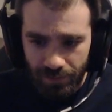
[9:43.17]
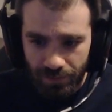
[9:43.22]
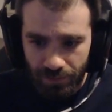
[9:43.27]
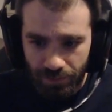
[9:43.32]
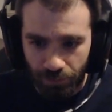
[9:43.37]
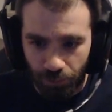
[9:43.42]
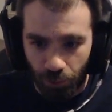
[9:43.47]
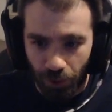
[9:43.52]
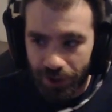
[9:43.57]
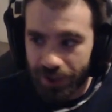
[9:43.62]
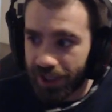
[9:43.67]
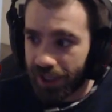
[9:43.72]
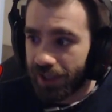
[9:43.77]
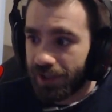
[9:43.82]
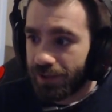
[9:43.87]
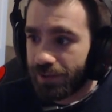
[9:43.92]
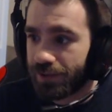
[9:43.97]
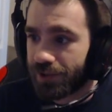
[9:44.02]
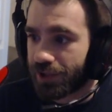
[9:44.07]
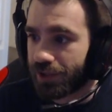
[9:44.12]
what can
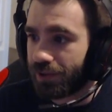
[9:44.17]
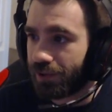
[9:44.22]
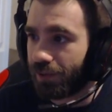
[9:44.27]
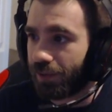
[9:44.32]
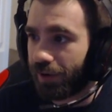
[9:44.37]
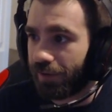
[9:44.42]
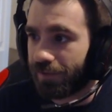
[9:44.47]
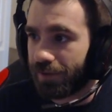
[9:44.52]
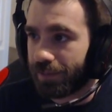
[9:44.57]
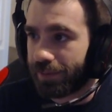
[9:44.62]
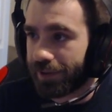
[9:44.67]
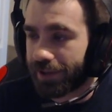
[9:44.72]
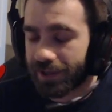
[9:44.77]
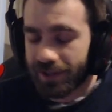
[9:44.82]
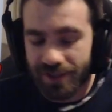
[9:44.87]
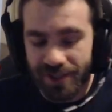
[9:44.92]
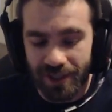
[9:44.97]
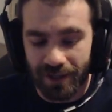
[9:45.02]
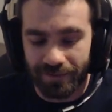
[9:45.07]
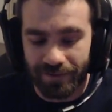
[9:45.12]
you do if you put
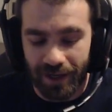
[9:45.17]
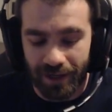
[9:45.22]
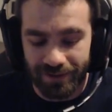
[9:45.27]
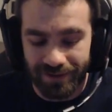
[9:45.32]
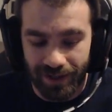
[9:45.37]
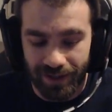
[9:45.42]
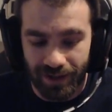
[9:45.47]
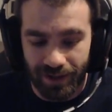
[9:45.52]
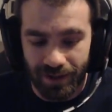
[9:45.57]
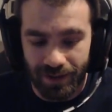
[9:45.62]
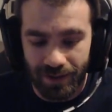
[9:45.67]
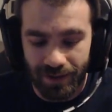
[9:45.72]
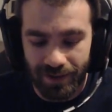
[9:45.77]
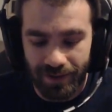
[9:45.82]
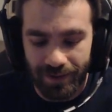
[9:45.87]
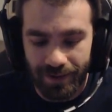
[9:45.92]
yourself out there.